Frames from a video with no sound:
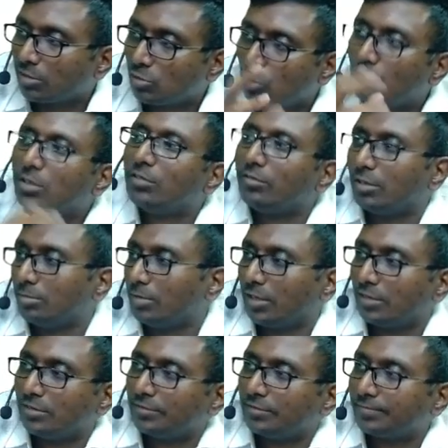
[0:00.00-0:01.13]
Nobody will buy.
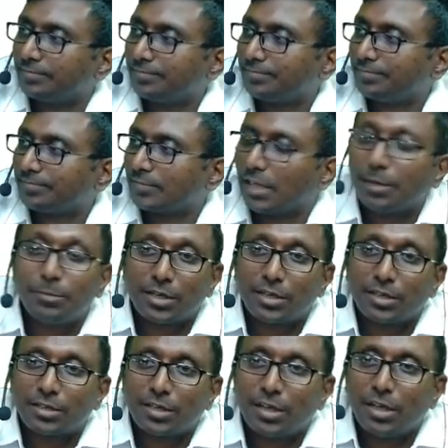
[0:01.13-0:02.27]
I am
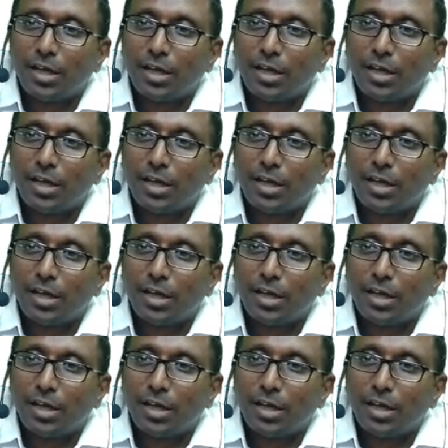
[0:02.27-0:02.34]
telling.